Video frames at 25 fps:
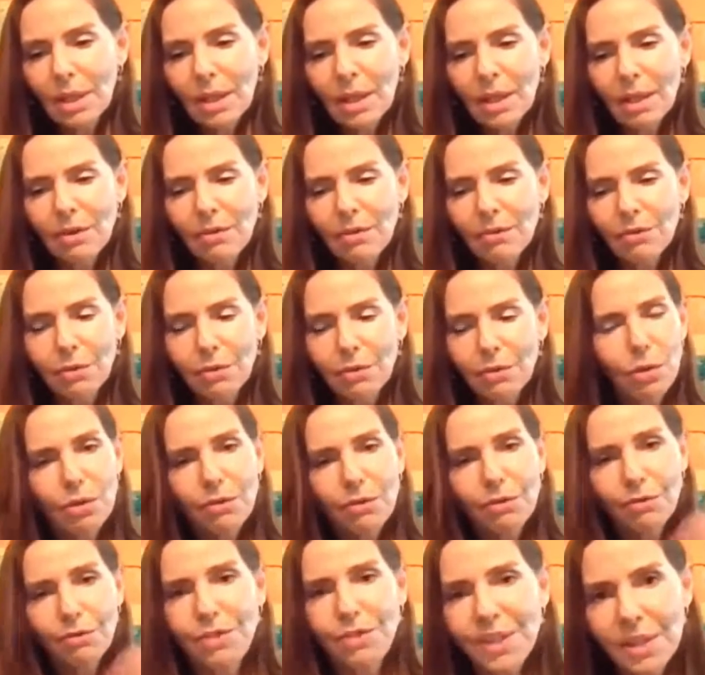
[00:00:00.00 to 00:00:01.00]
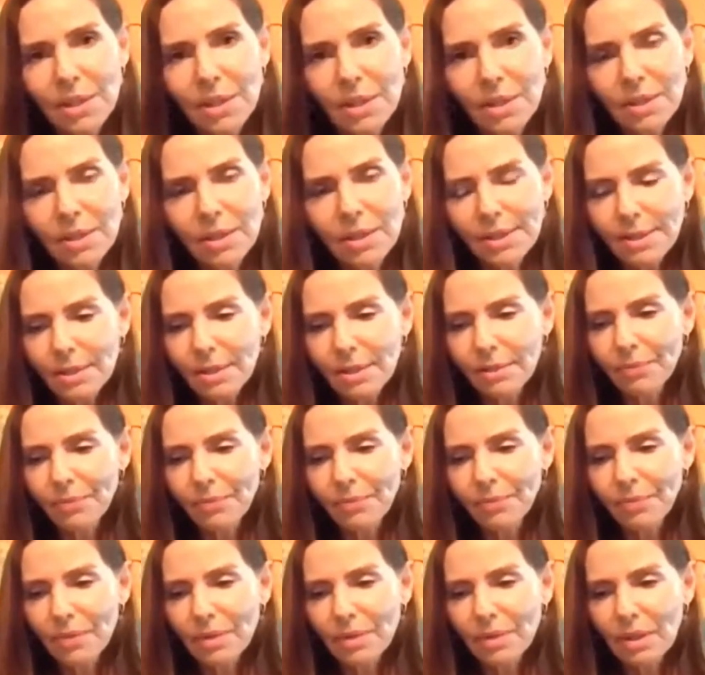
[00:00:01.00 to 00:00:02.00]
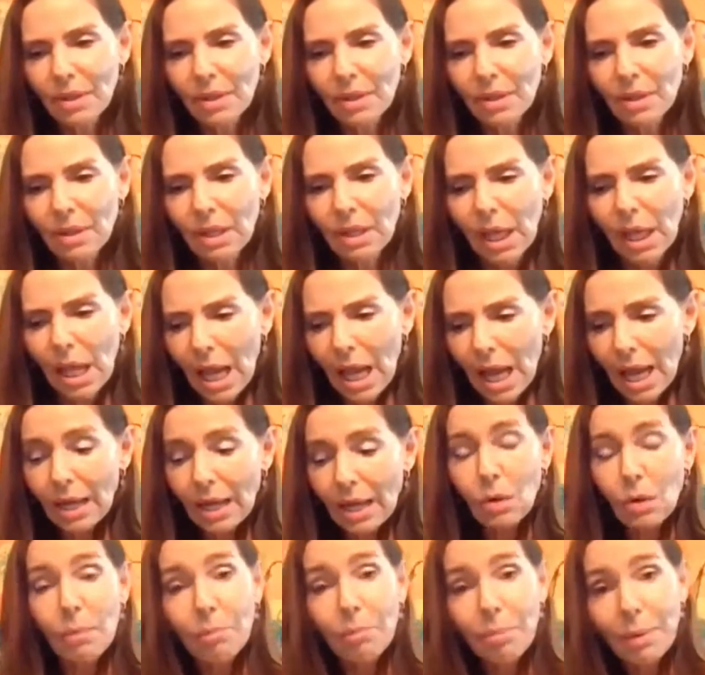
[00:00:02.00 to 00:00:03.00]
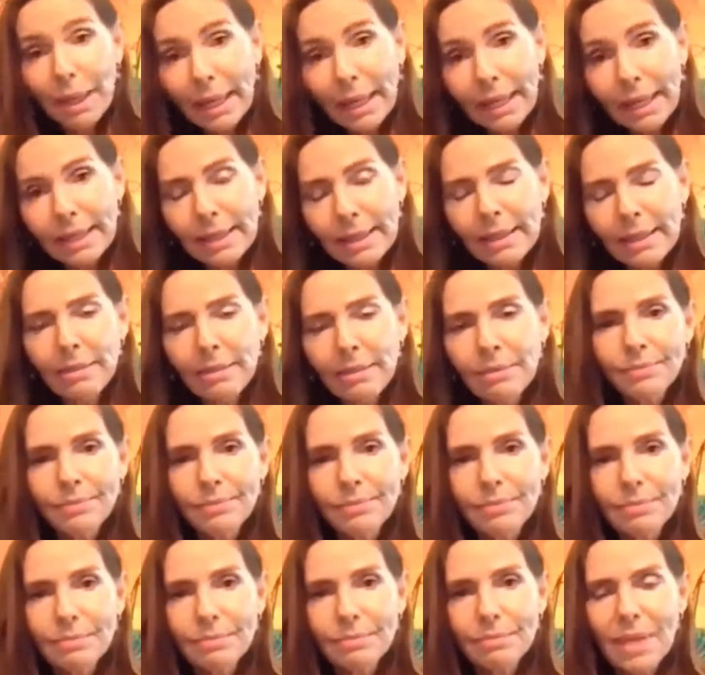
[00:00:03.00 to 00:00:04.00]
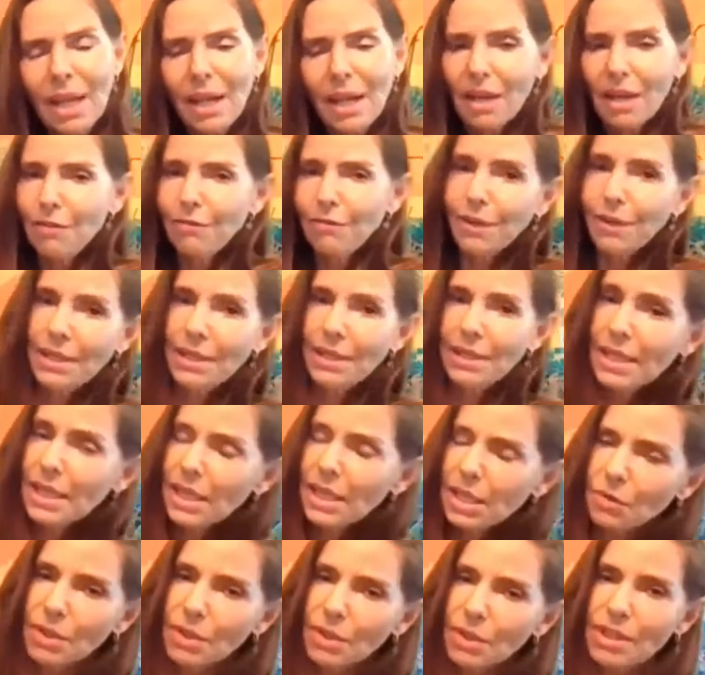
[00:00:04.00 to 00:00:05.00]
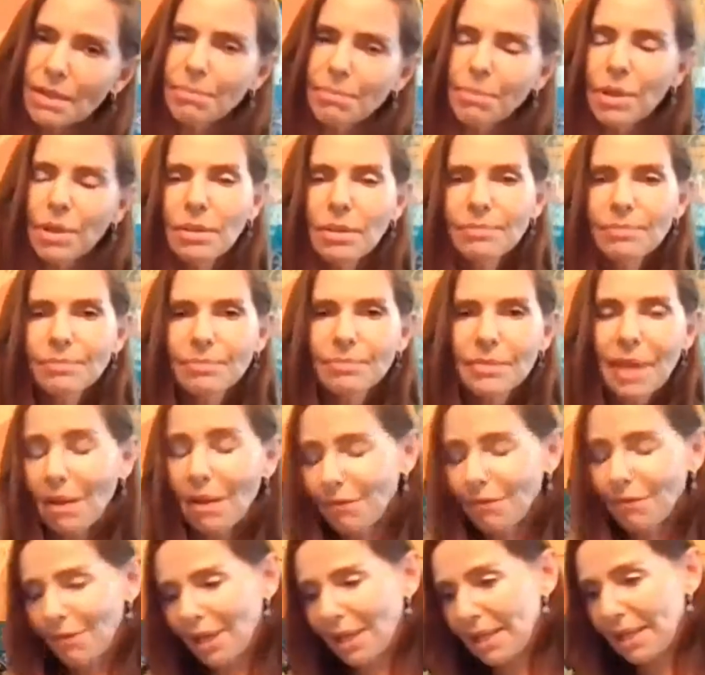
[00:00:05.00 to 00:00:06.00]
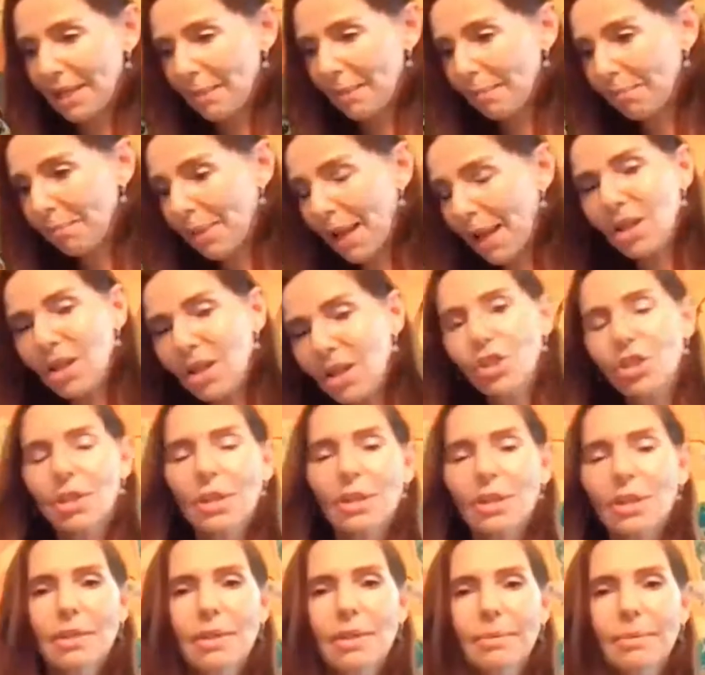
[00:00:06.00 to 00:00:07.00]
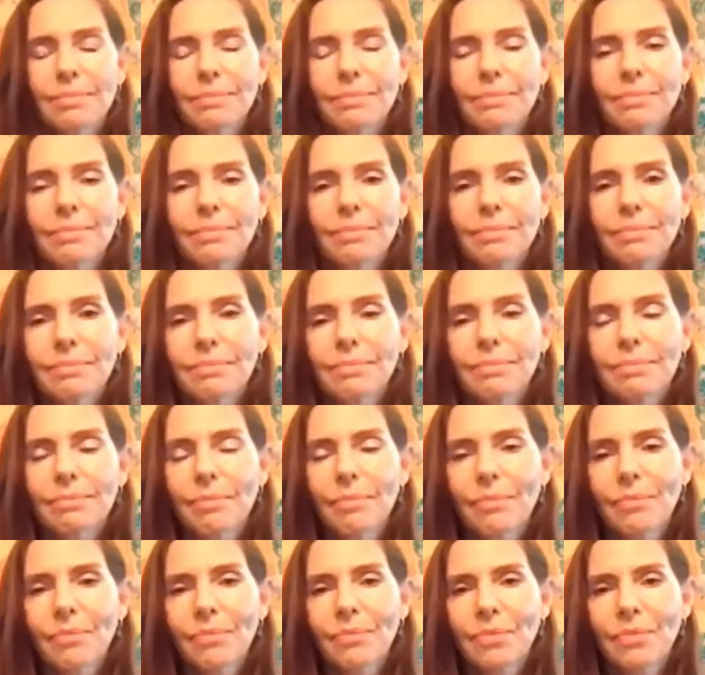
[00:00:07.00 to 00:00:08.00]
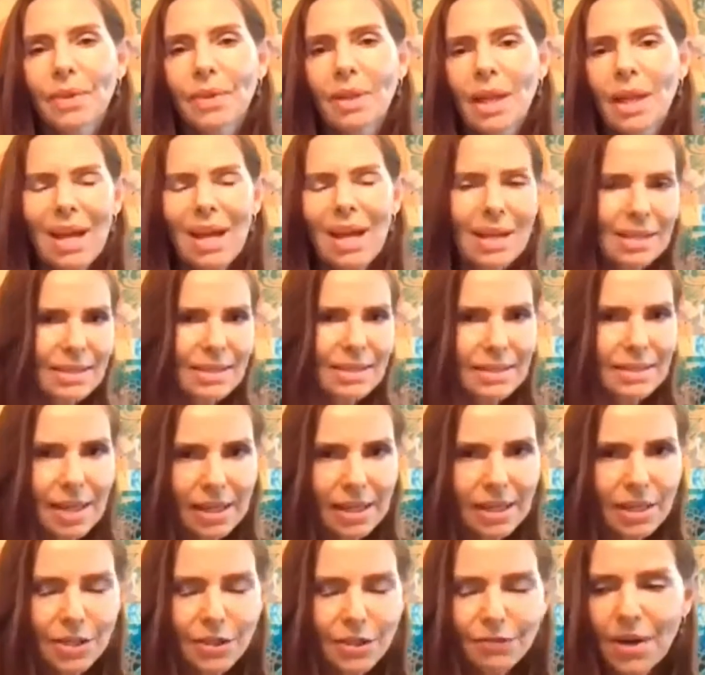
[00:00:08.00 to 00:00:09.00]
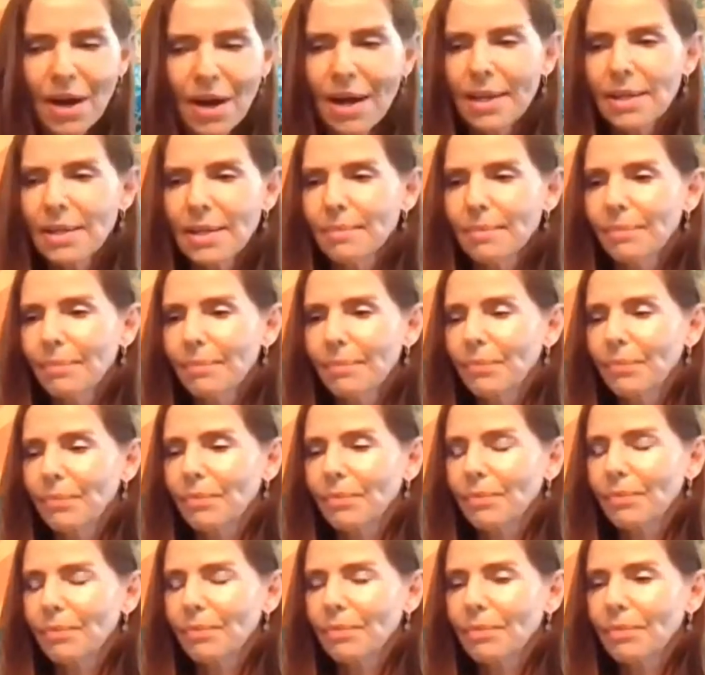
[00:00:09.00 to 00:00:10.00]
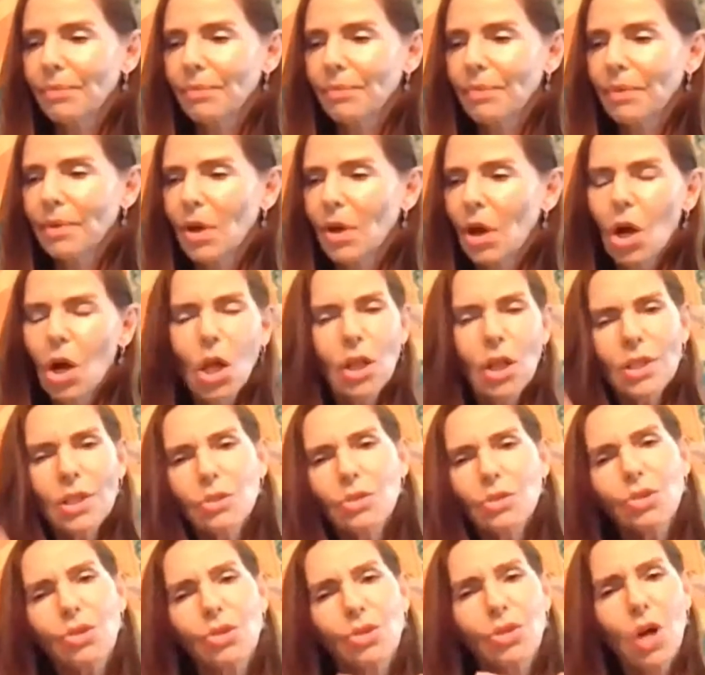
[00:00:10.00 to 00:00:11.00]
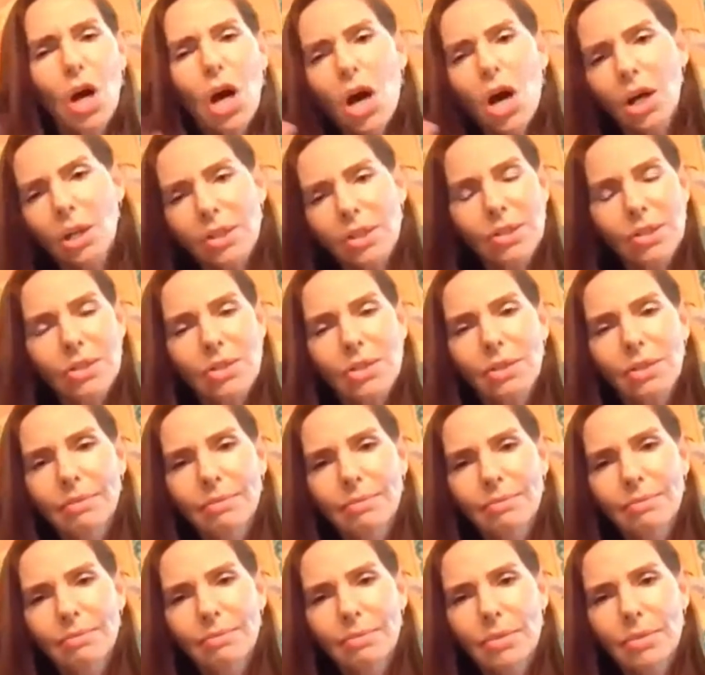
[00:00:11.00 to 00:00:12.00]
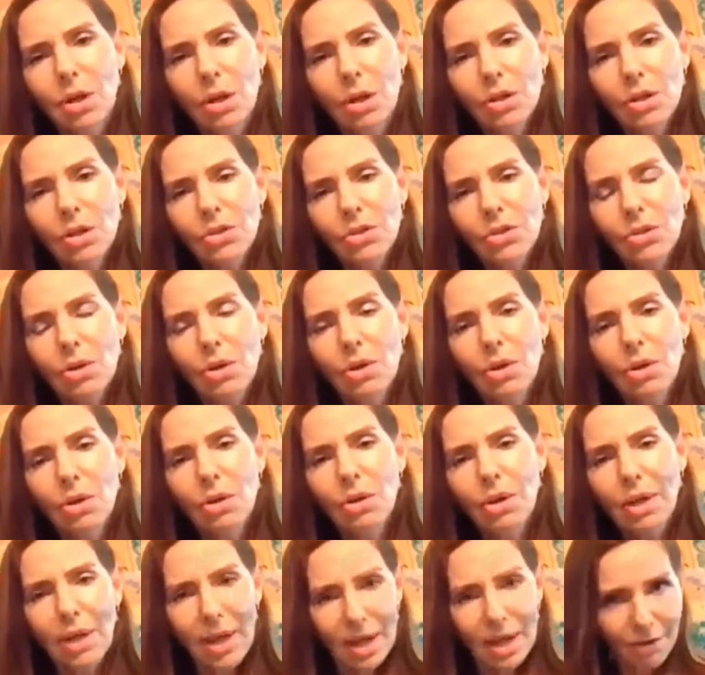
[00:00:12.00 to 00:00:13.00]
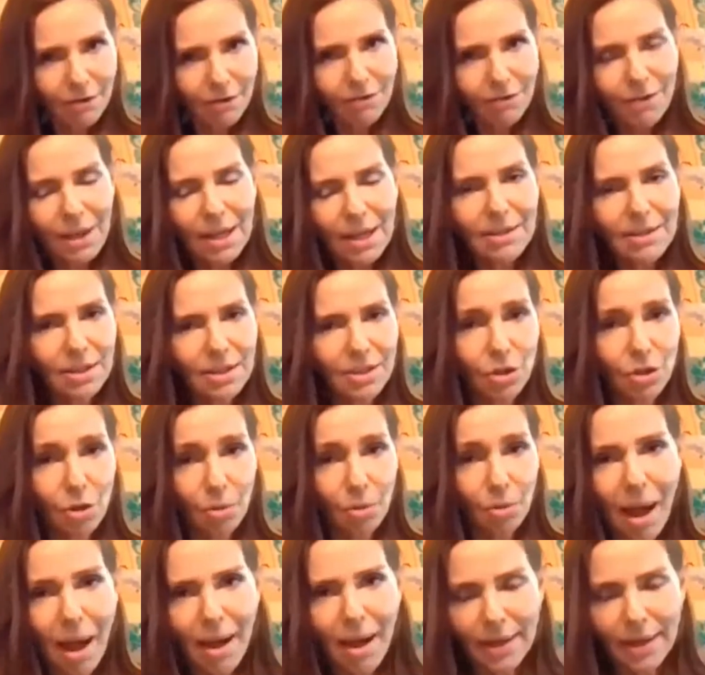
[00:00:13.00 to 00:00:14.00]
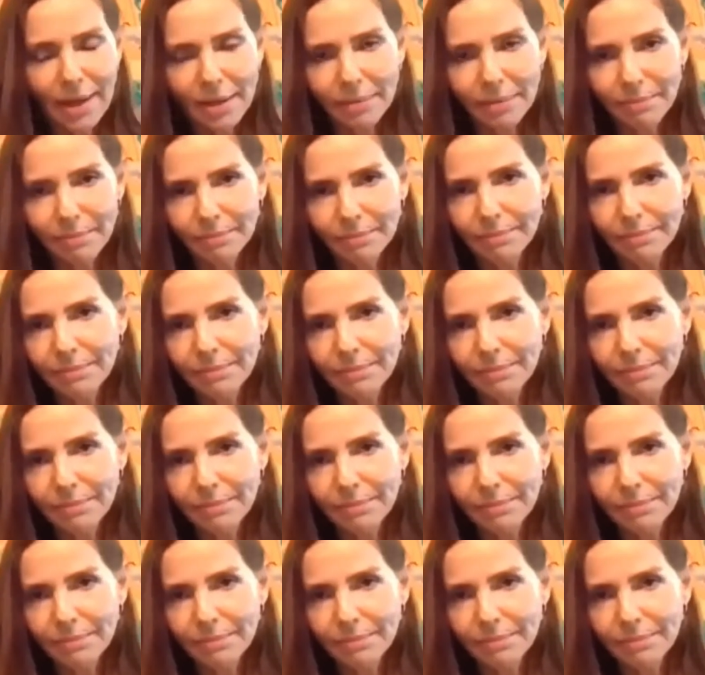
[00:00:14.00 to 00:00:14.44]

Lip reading: and full of fears and complaining and feeling irritable and feeling impatient and unsatisfied, all those thoughts also are affecting your body.